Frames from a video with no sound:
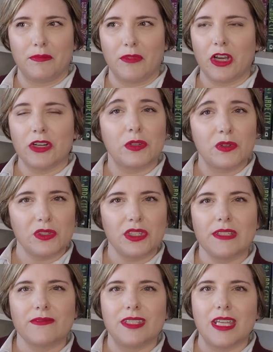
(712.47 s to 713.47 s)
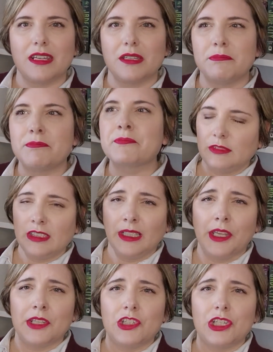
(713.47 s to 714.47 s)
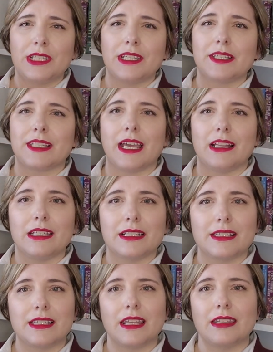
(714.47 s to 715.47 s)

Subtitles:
articles of denim, and she tells Alex